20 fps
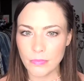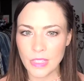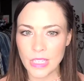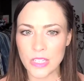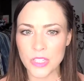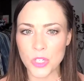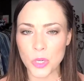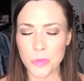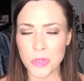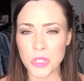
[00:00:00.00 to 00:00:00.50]

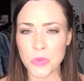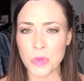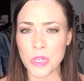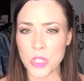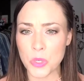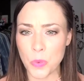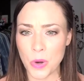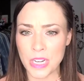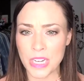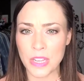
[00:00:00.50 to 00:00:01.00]
So between
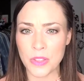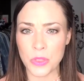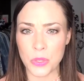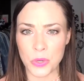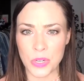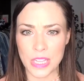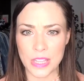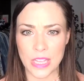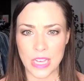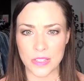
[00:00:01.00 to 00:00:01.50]
$20,000 and
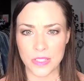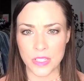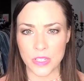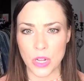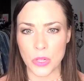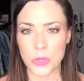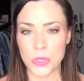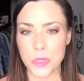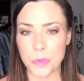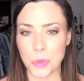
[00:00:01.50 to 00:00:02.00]

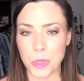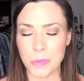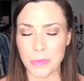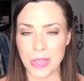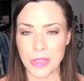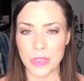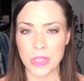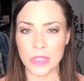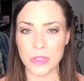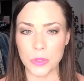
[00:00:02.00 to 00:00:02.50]
$30,000 per
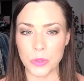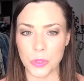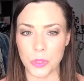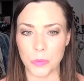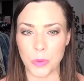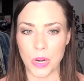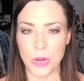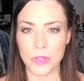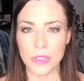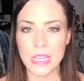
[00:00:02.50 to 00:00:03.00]
month in
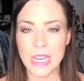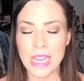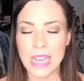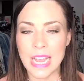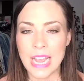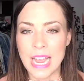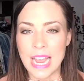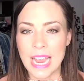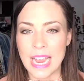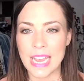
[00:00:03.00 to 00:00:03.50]
LuLaRoe.
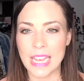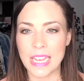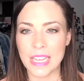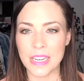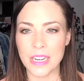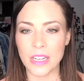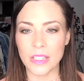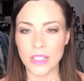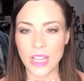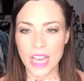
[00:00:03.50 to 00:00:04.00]
And
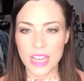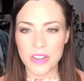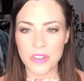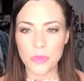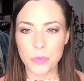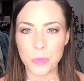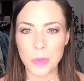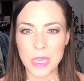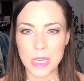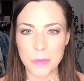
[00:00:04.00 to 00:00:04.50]
a lot
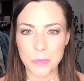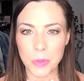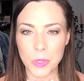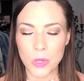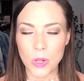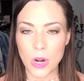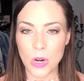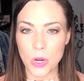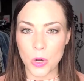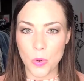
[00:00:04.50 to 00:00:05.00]
of people
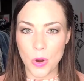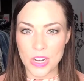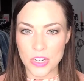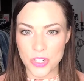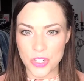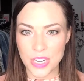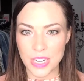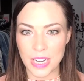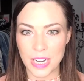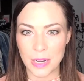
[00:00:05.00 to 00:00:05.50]
are
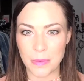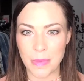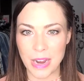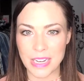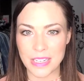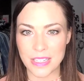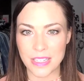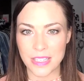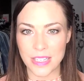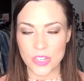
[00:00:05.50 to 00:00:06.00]
questioning my
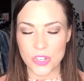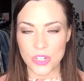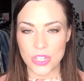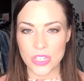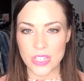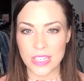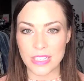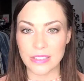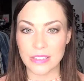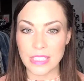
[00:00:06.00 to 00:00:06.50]
decision
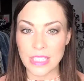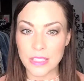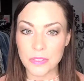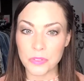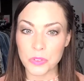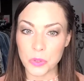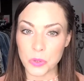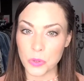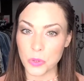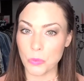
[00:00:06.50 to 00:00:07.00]
to leave
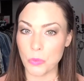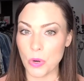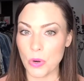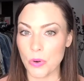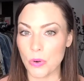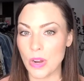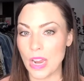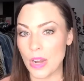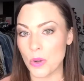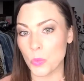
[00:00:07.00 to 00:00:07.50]

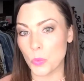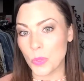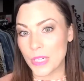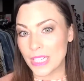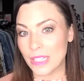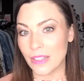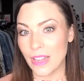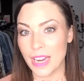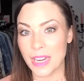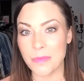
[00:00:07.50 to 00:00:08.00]
LuLaRoe and
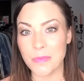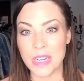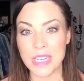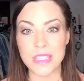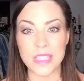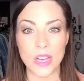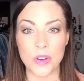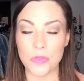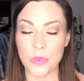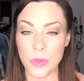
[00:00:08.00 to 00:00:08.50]
realign
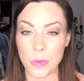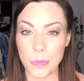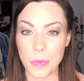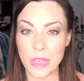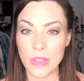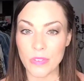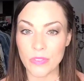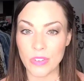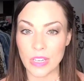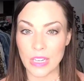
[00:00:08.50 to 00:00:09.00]
myself with
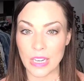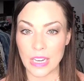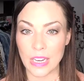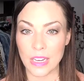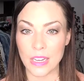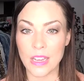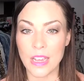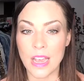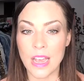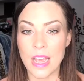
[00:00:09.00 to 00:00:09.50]
Piphany,
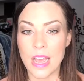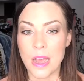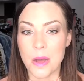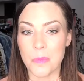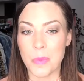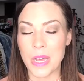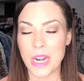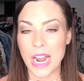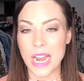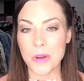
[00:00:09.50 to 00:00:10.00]

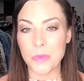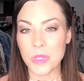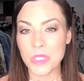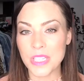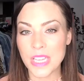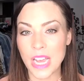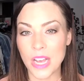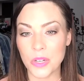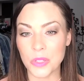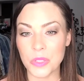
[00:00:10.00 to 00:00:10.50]
but I will
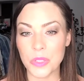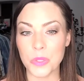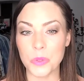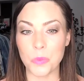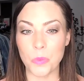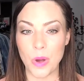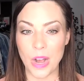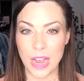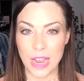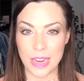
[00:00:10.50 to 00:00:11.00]
tell you
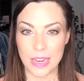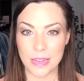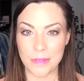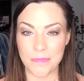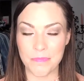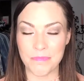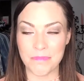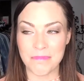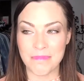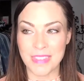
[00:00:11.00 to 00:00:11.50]
why.
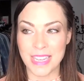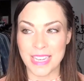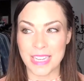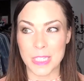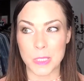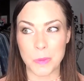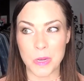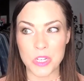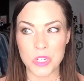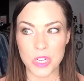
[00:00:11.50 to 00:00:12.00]

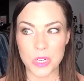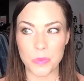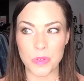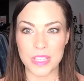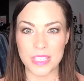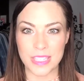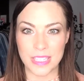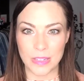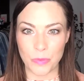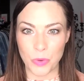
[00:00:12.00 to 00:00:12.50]
Especially
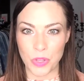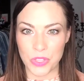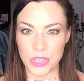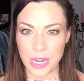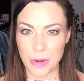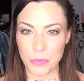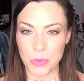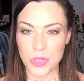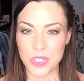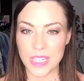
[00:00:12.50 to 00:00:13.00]
with
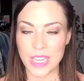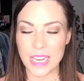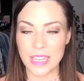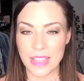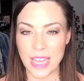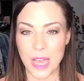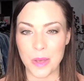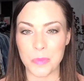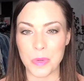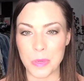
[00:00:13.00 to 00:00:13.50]
numbers like
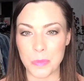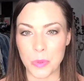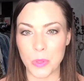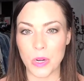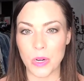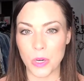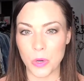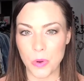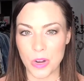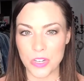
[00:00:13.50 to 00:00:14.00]
that, people
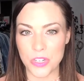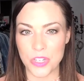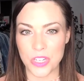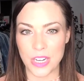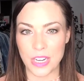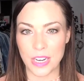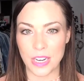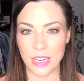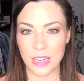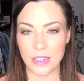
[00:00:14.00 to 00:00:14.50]
are
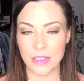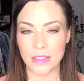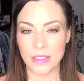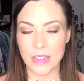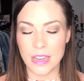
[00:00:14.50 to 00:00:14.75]
questioning,